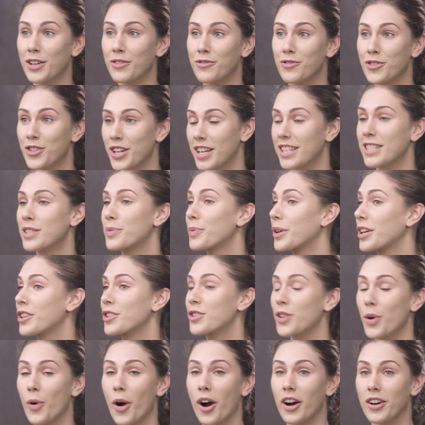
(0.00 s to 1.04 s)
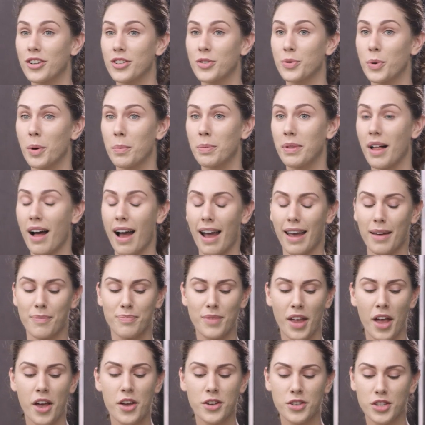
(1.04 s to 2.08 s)
that you've just worked so hard to apply.
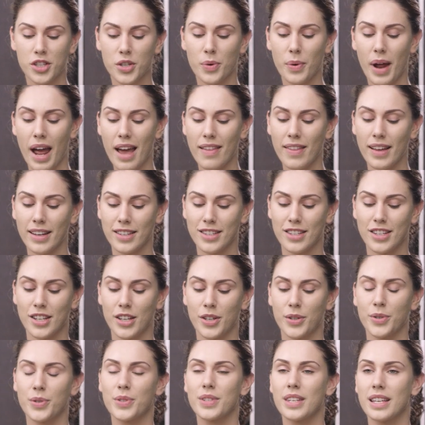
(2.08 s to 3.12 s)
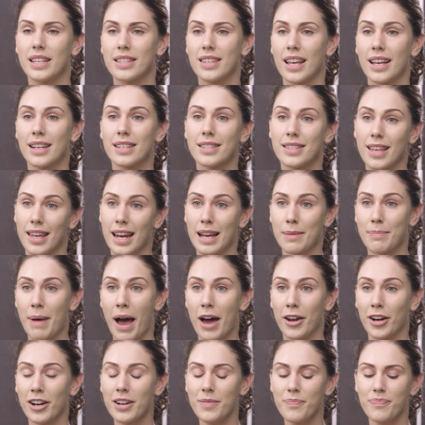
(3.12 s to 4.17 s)
So what I like to use is a setting
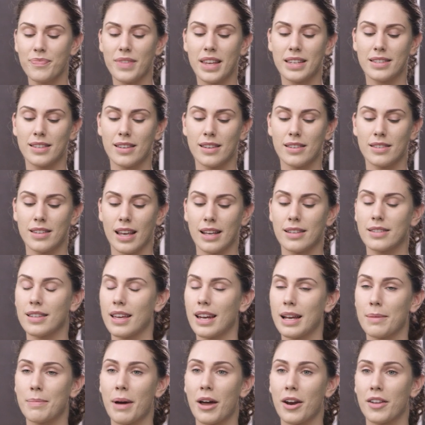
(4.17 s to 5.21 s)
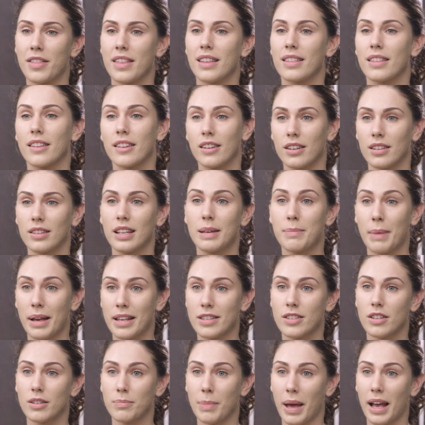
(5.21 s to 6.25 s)
powder. This is a setting powder that literally
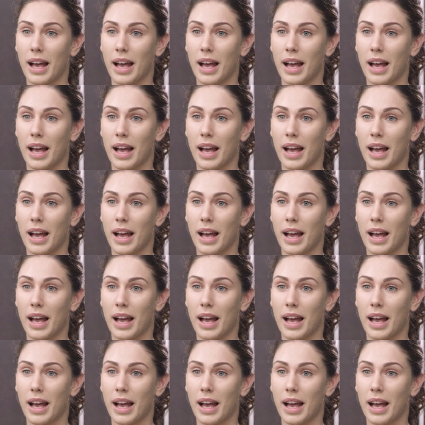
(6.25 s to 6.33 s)
makes your